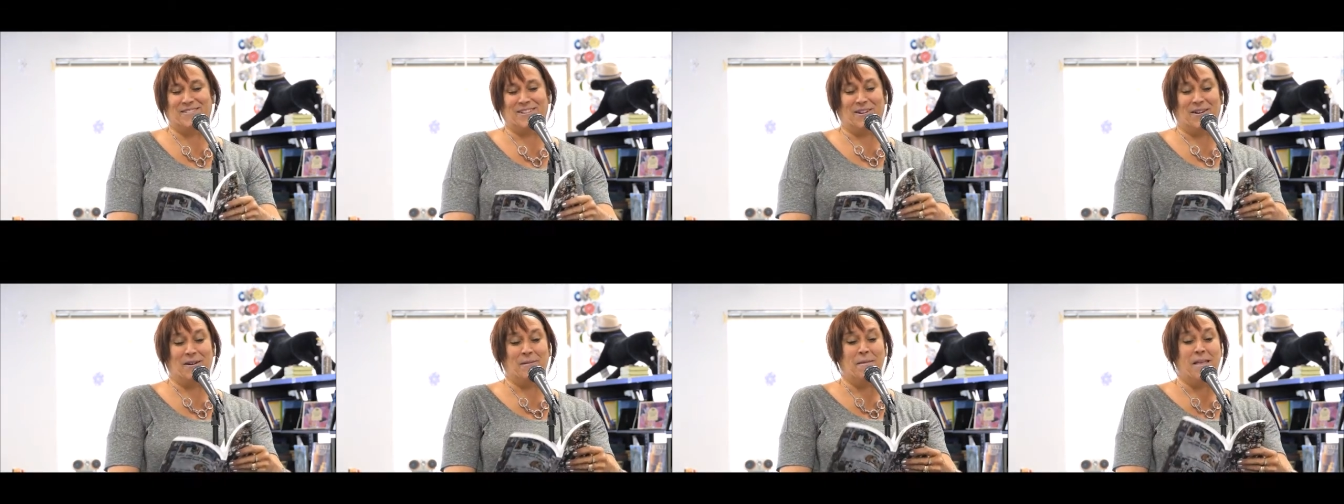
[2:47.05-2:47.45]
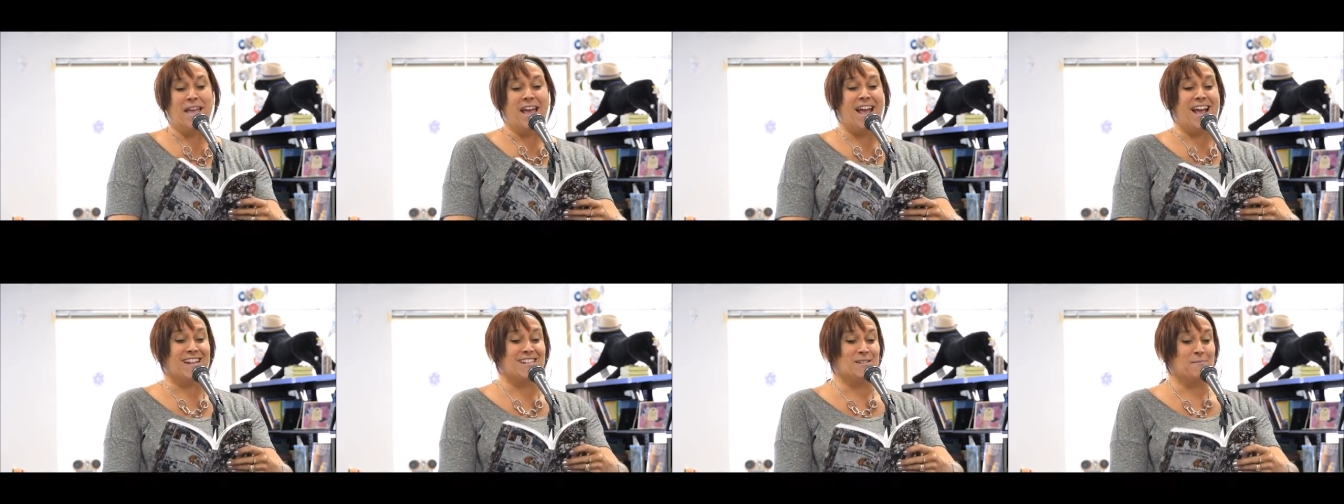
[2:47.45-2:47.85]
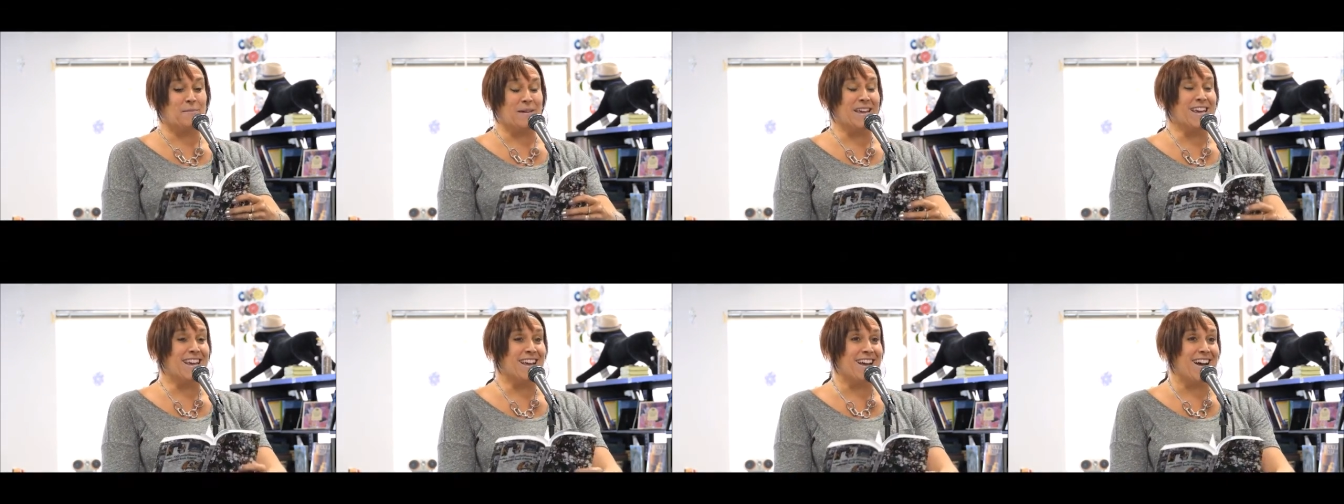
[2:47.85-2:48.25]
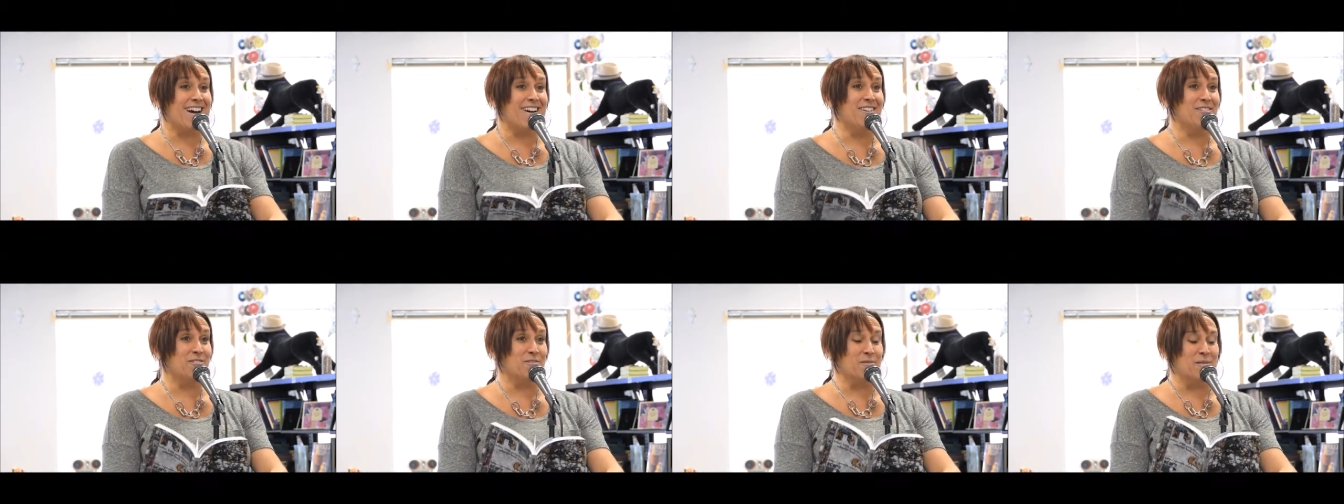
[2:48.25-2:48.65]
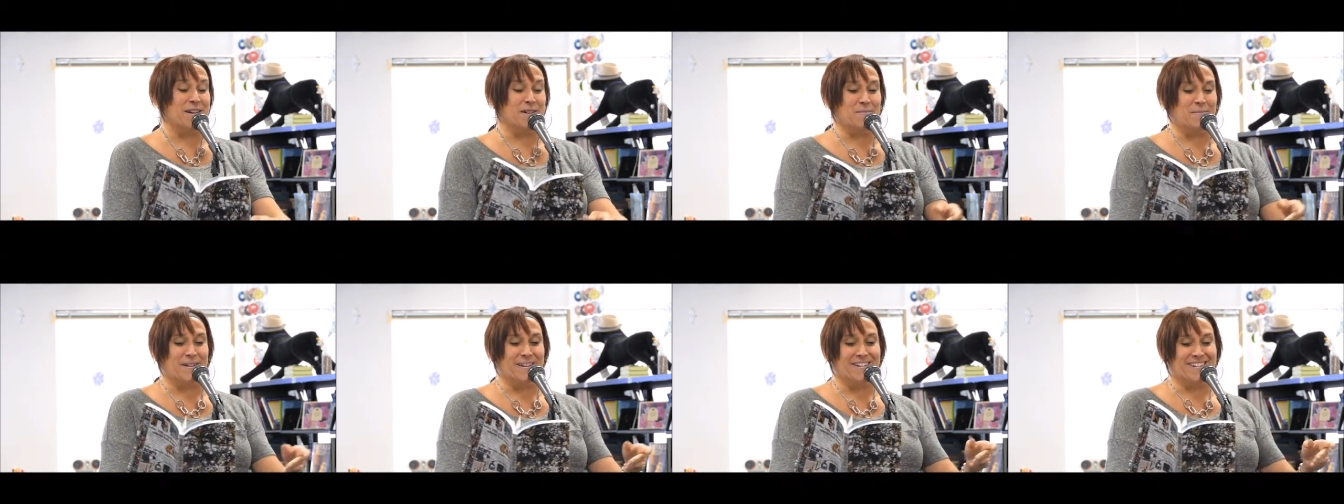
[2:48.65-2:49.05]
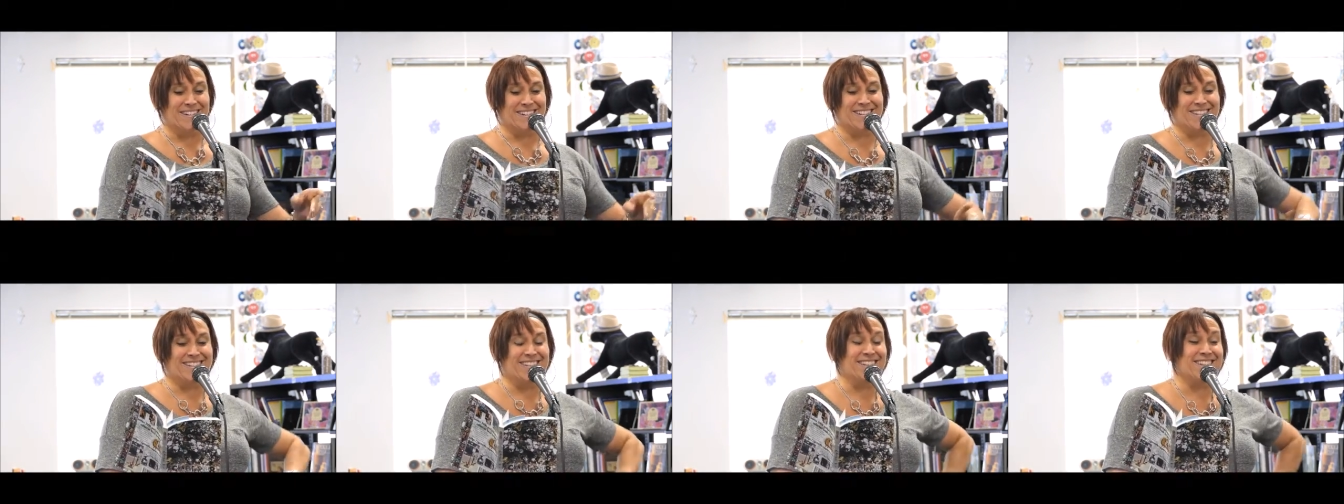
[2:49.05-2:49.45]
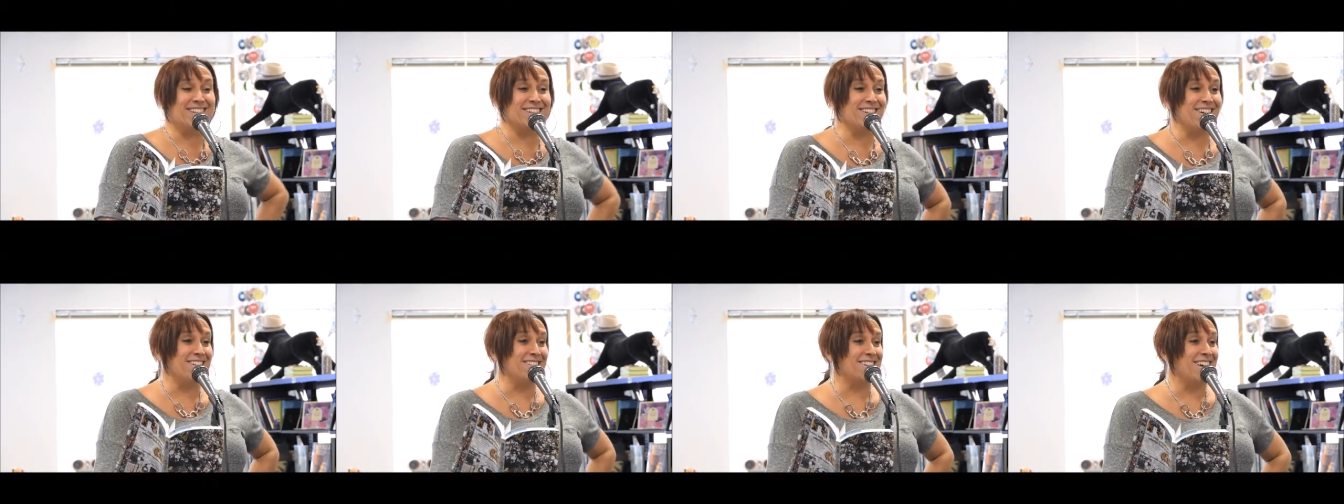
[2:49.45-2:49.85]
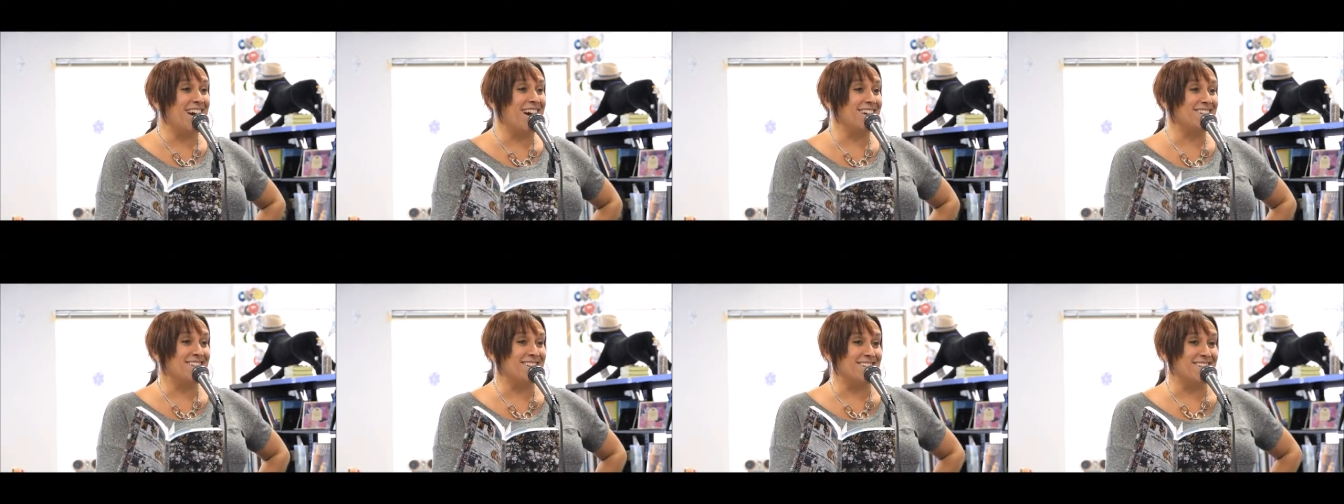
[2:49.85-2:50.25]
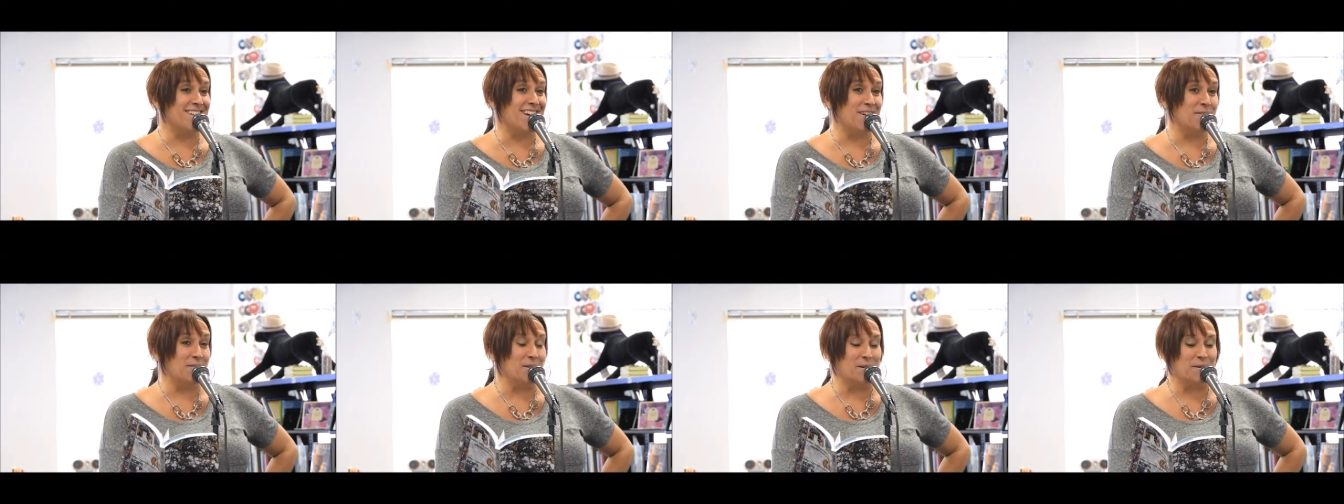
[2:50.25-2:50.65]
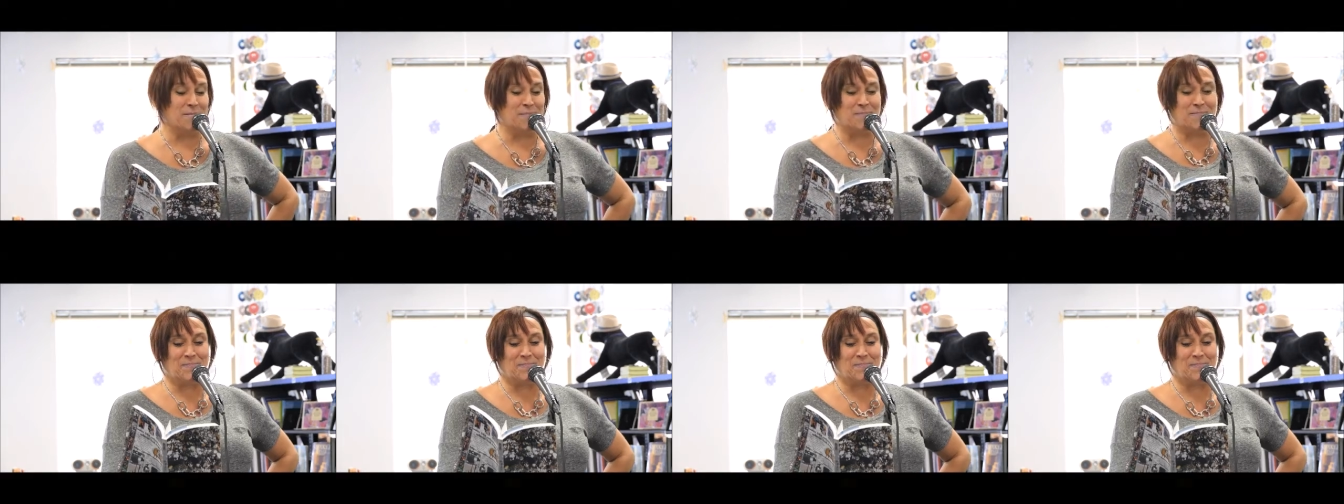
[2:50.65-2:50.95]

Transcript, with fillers: Sorry. No. And speaking of my parents, this is called cocktail hour.